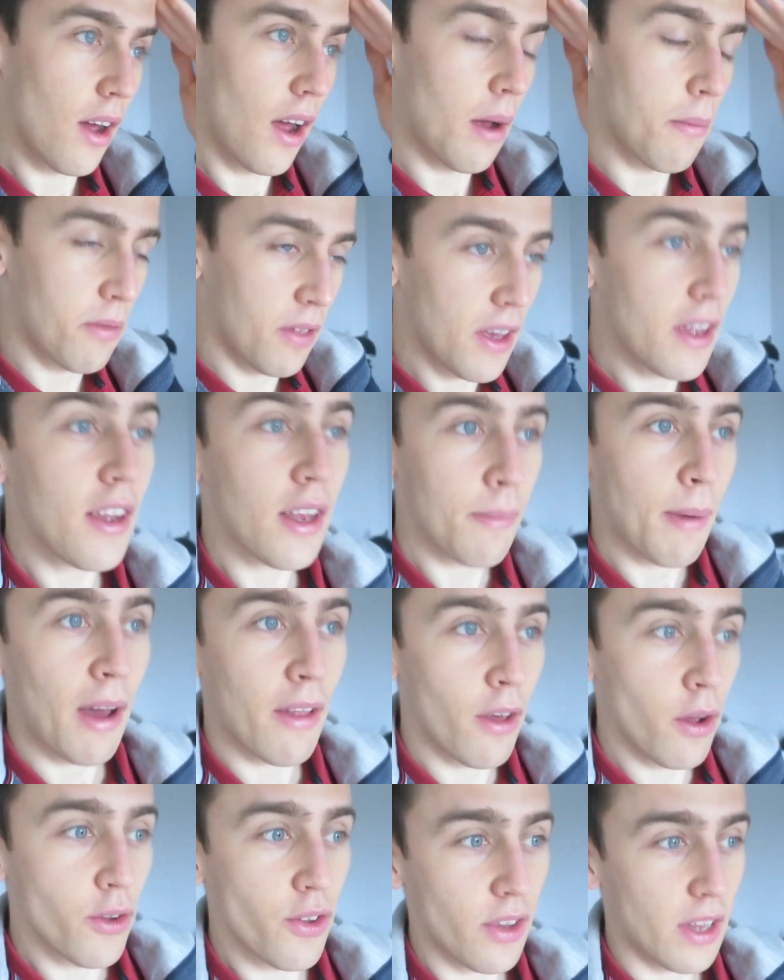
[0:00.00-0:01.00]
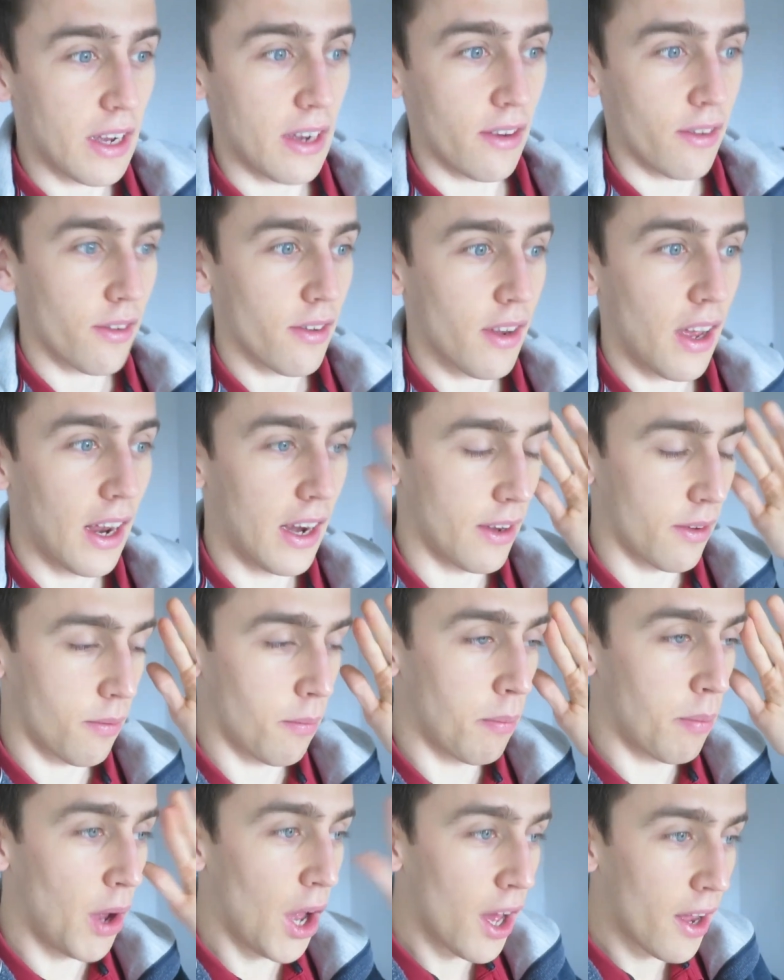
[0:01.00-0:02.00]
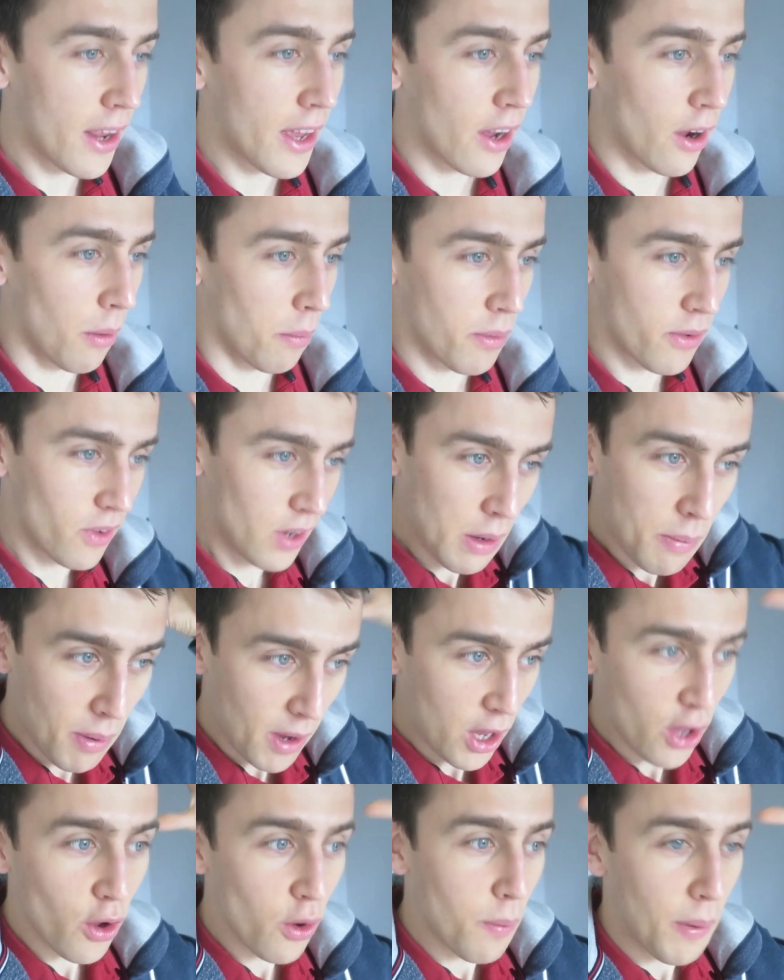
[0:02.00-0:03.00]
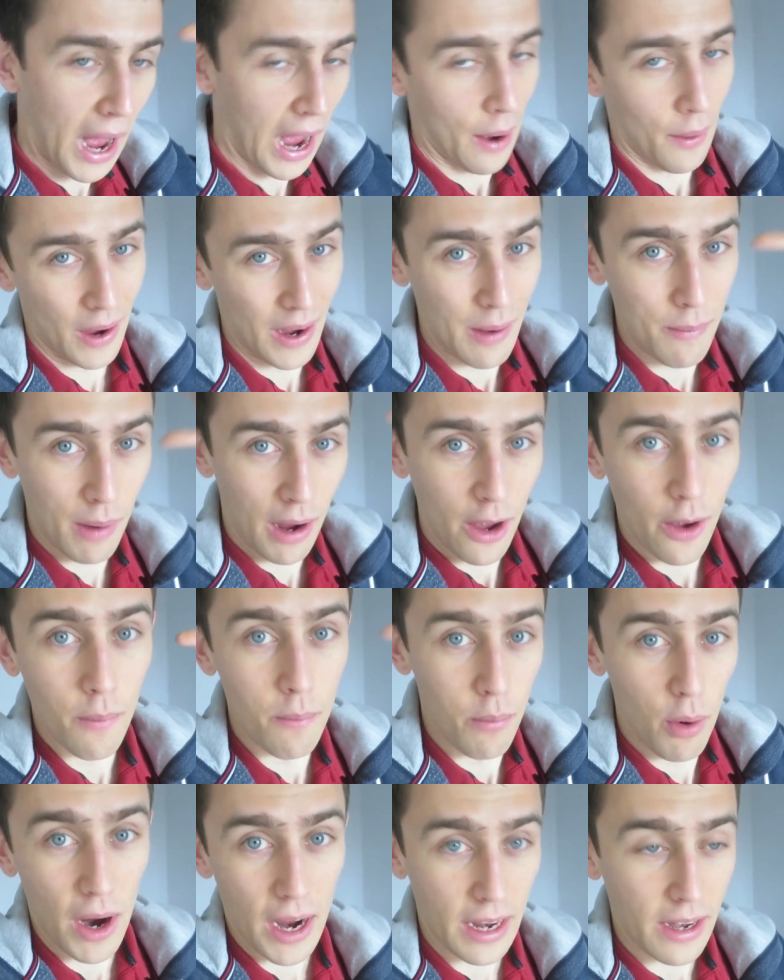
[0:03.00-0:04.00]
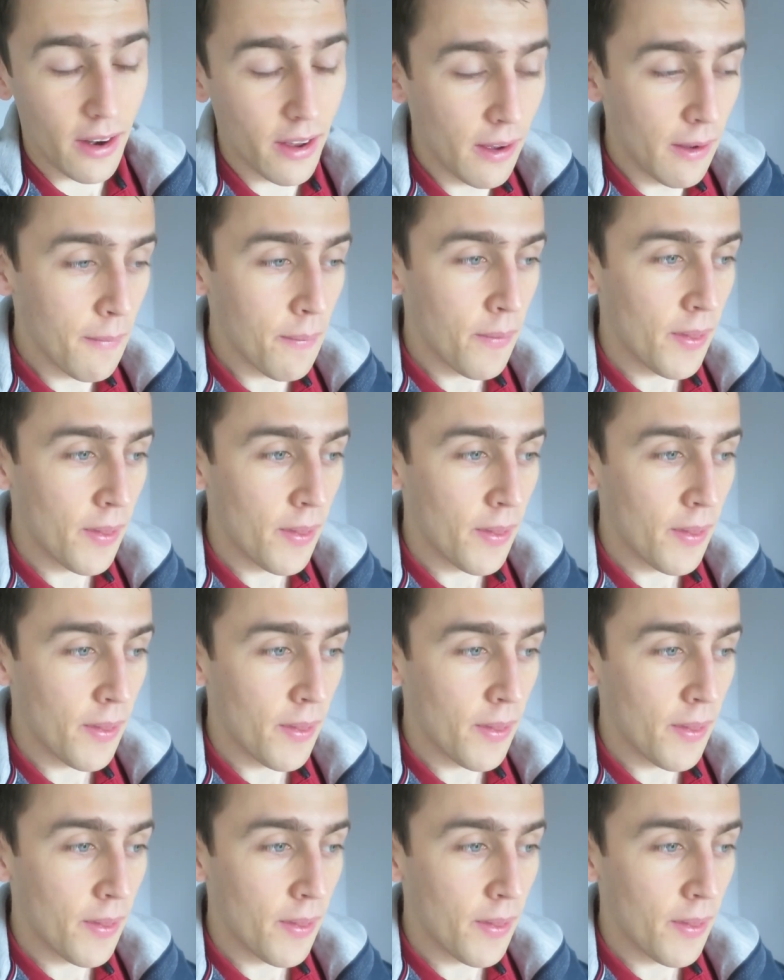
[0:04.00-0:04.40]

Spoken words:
I'm thinking about those things and it's burning up CPU power in my own brain